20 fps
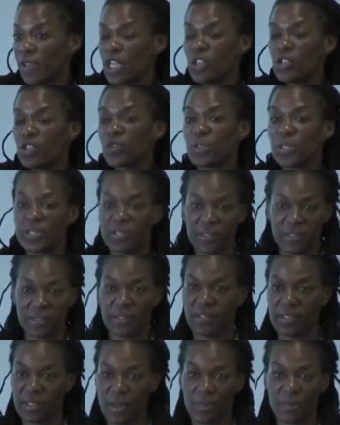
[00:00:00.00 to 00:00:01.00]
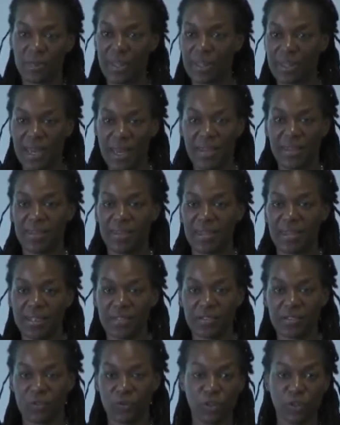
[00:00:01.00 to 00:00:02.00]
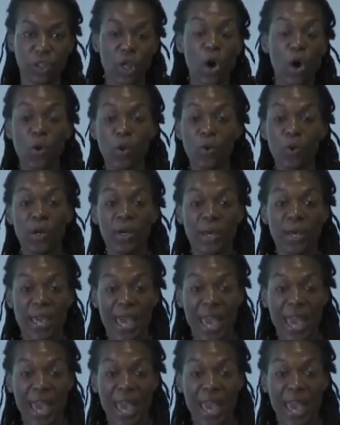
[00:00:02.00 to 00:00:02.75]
of interest, this is something that I think is a low